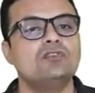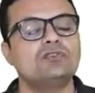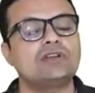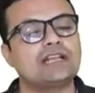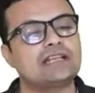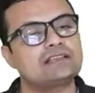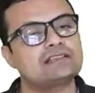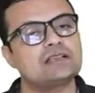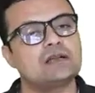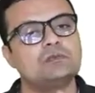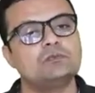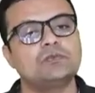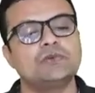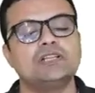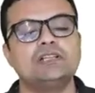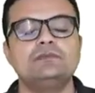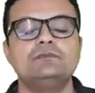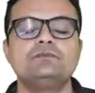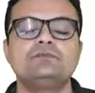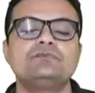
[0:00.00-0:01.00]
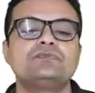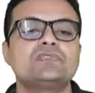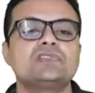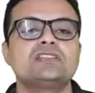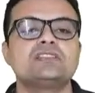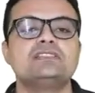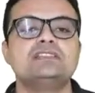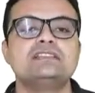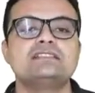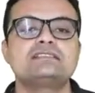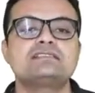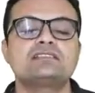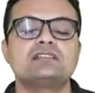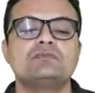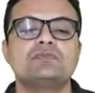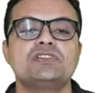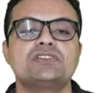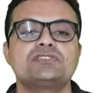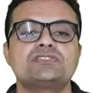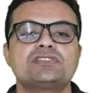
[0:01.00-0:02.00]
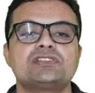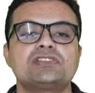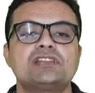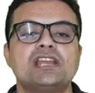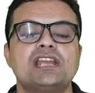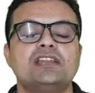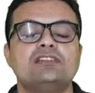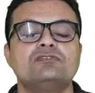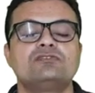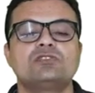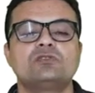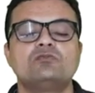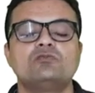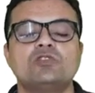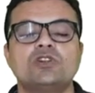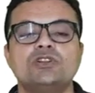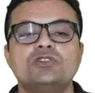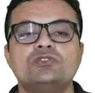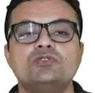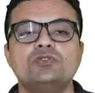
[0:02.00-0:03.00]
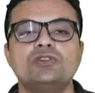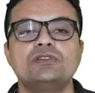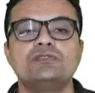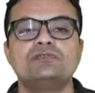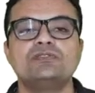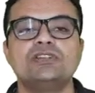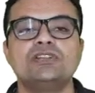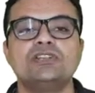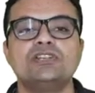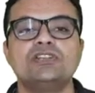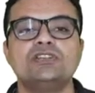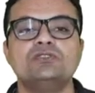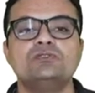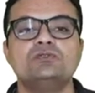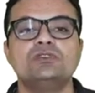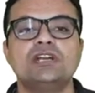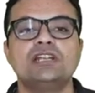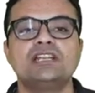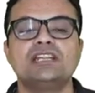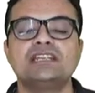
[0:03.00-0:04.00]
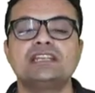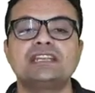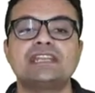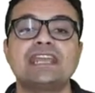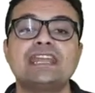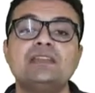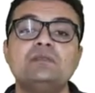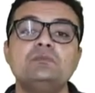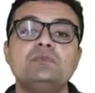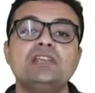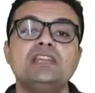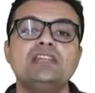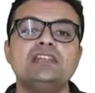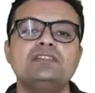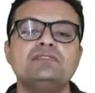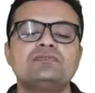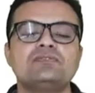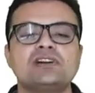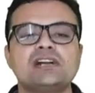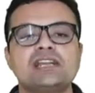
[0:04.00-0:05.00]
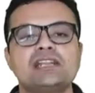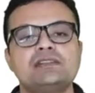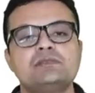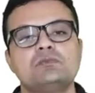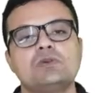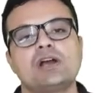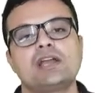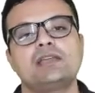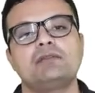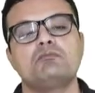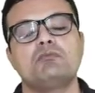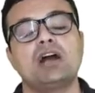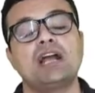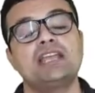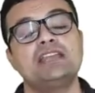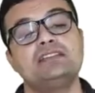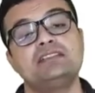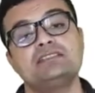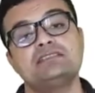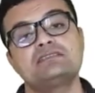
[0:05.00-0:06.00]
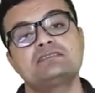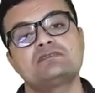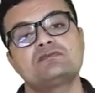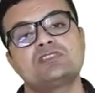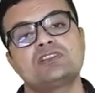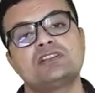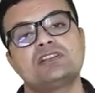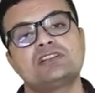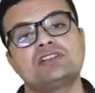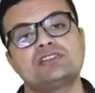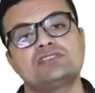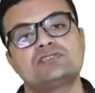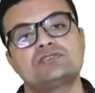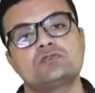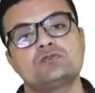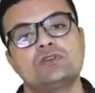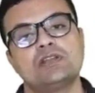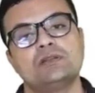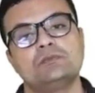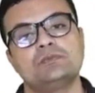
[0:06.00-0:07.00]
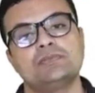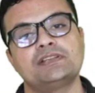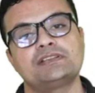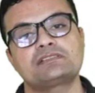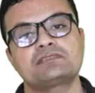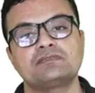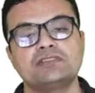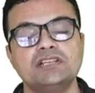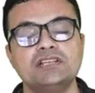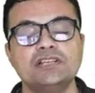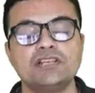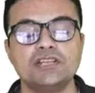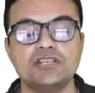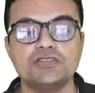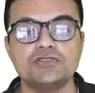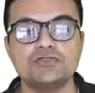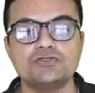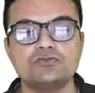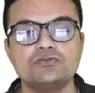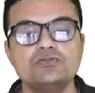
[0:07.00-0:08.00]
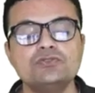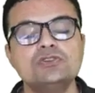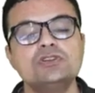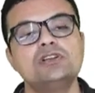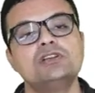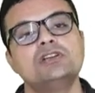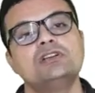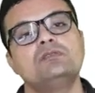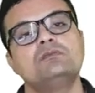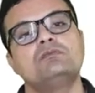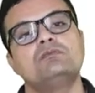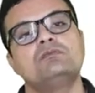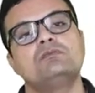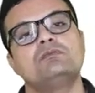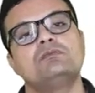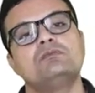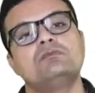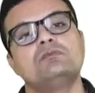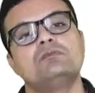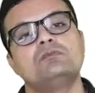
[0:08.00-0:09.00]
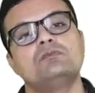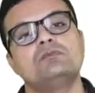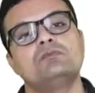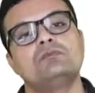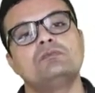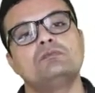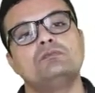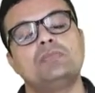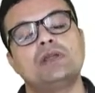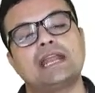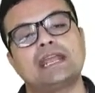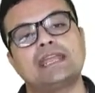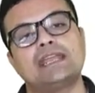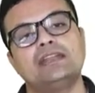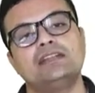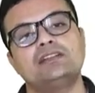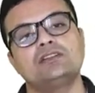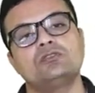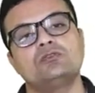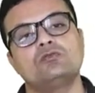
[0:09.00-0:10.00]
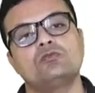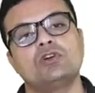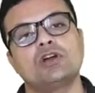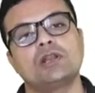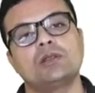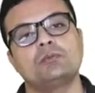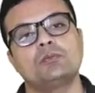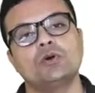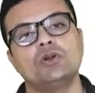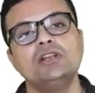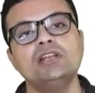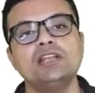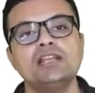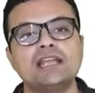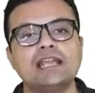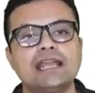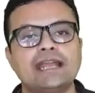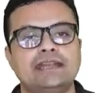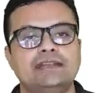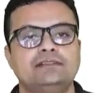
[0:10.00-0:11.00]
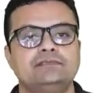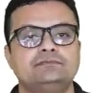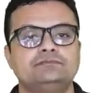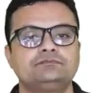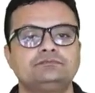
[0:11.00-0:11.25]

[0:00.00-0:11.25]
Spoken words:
For example, this summation n from 1 to infinity un, it can be defined by minus 1 raised to n plus 1 into bracket 1 upon n.